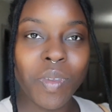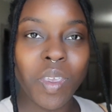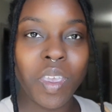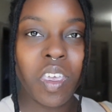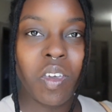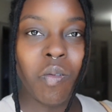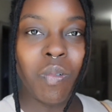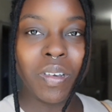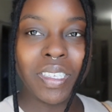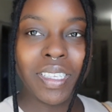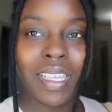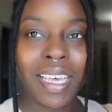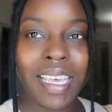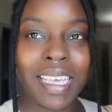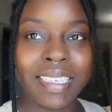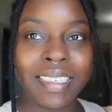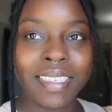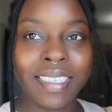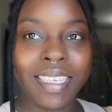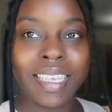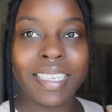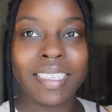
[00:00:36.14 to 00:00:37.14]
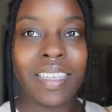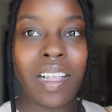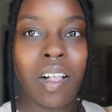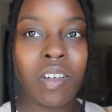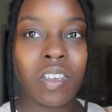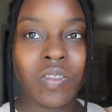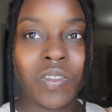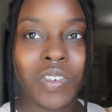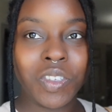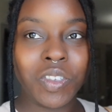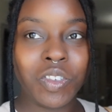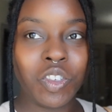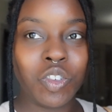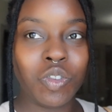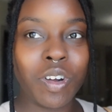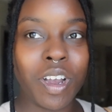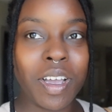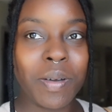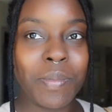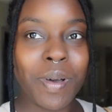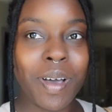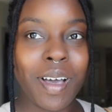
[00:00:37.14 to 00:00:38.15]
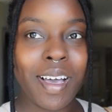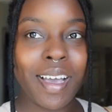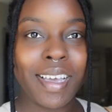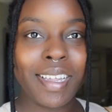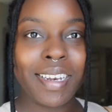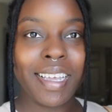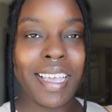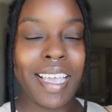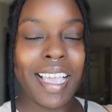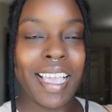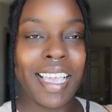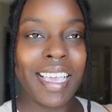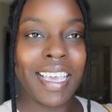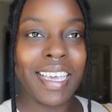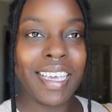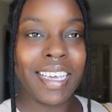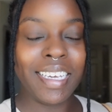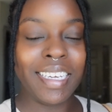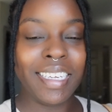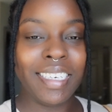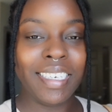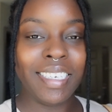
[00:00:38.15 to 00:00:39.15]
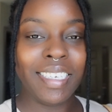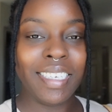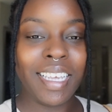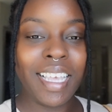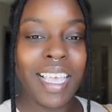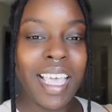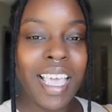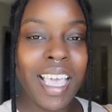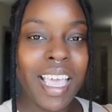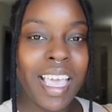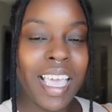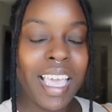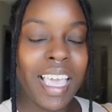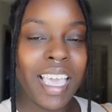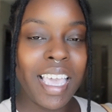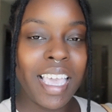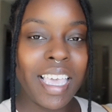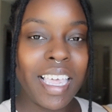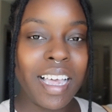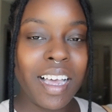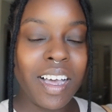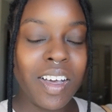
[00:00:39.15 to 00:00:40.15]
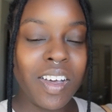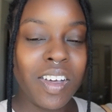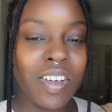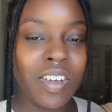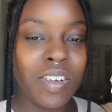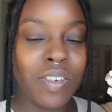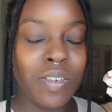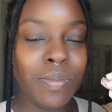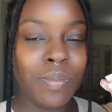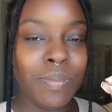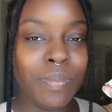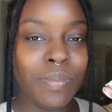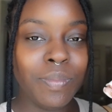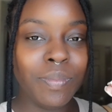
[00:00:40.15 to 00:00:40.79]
It was like $6 for this tripod, and it's a